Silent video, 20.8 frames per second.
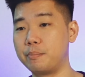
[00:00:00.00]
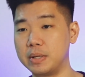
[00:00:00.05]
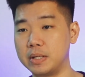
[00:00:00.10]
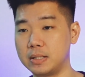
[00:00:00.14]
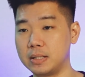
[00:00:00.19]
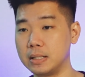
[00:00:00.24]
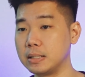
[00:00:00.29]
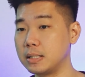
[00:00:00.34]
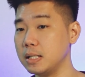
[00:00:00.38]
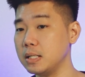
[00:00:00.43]

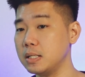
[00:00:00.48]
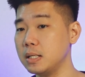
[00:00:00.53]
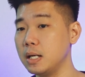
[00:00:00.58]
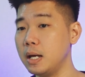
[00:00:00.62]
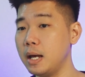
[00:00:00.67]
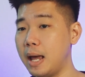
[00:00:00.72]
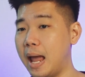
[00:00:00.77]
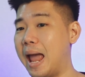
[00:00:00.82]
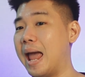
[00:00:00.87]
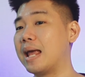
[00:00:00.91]
businesses
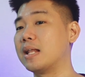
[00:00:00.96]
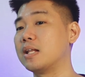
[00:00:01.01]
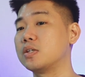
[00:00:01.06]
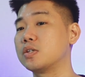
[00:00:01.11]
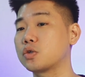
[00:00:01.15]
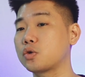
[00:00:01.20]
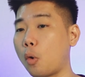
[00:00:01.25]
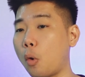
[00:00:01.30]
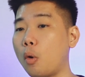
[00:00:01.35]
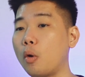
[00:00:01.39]
and
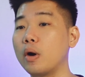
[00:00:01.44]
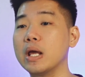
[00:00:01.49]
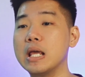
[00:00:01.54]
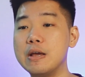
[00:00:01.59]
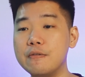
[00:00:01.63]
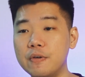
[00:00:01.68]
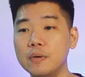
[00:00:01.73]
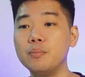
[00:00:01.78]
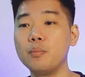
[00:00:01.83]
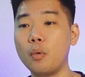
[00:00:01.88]
score
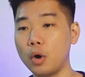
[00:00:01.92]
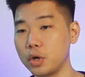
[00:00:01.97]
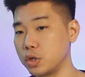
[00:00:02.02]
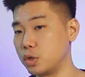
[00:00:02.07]
even more